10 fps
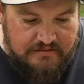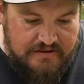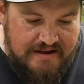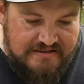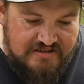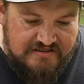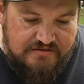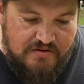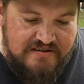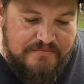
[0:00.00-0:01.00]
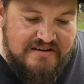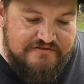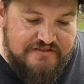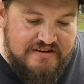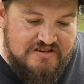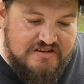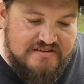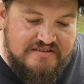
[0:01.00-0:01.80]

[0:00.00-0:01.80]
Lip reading: Yeah, it's just a white meat fish.